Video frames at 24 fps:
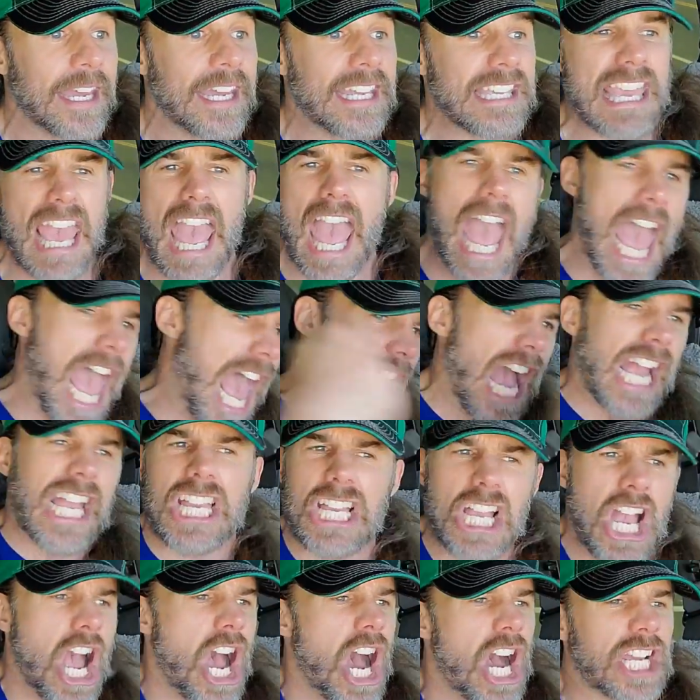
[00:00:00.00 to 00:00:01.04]
Yeah,
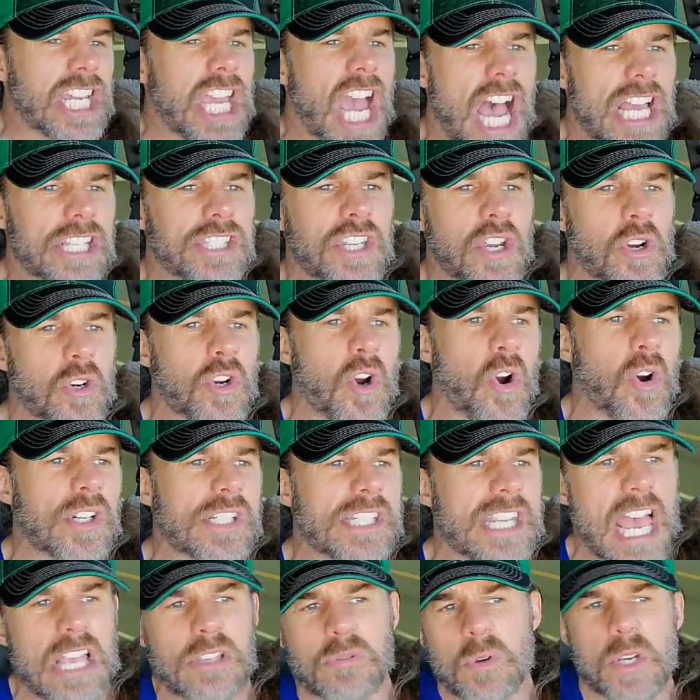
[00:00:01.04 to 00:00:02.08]

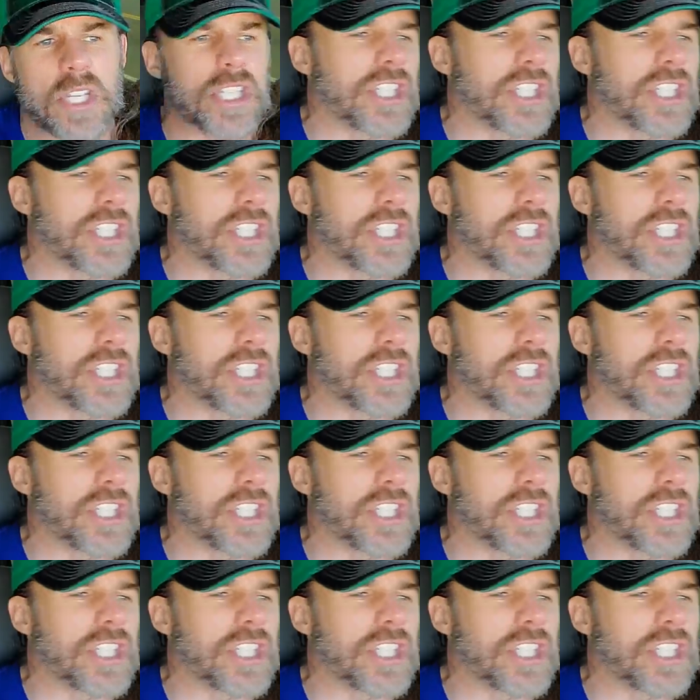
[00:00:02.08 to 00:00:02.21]
Ocasio-Cortez, we